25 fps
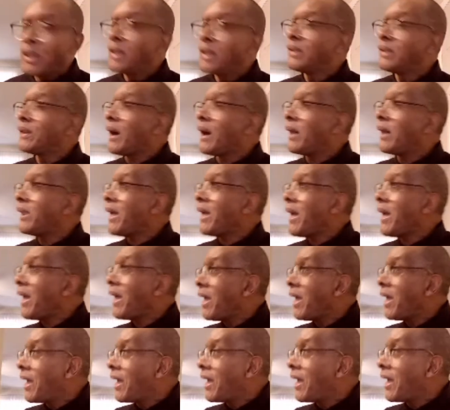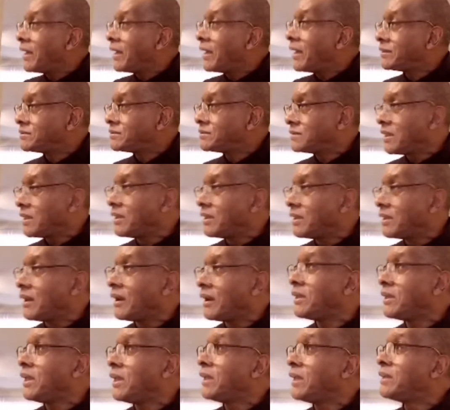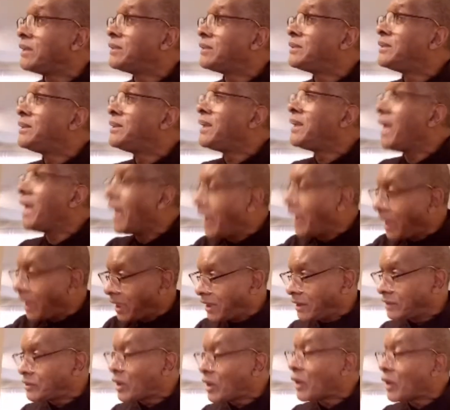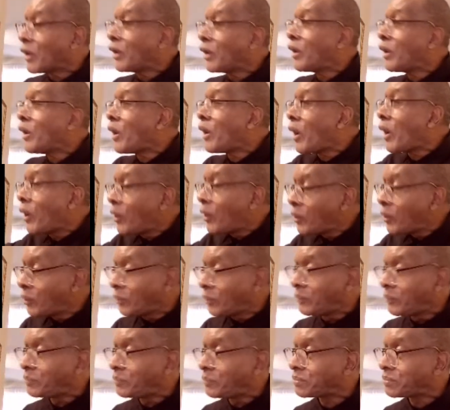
He's not asking us, he's telling us to go.